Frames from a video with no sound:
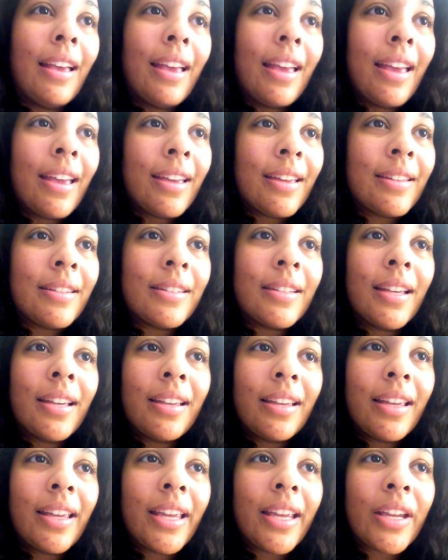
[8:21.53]
and
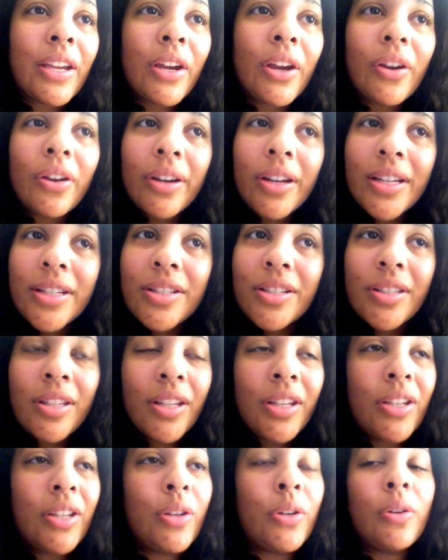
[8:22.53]
encourage
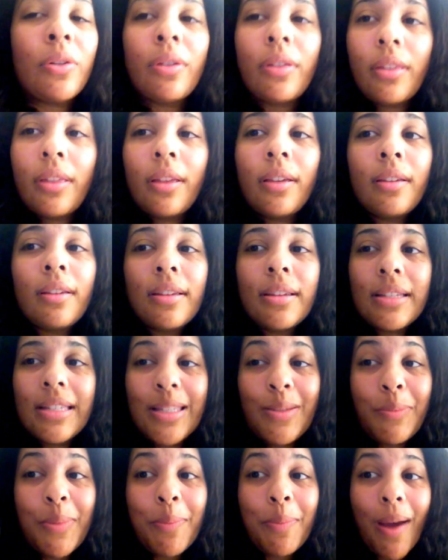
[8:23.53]
the youth
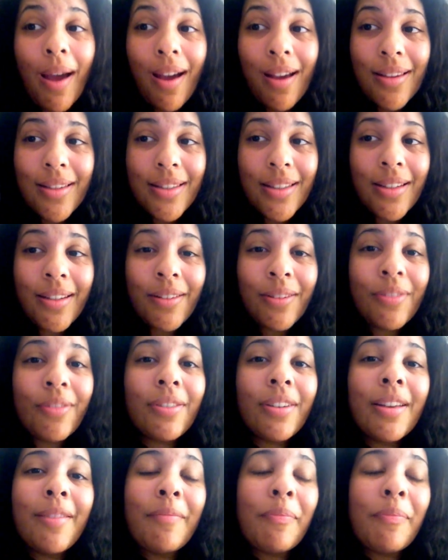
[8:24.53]
to be positive.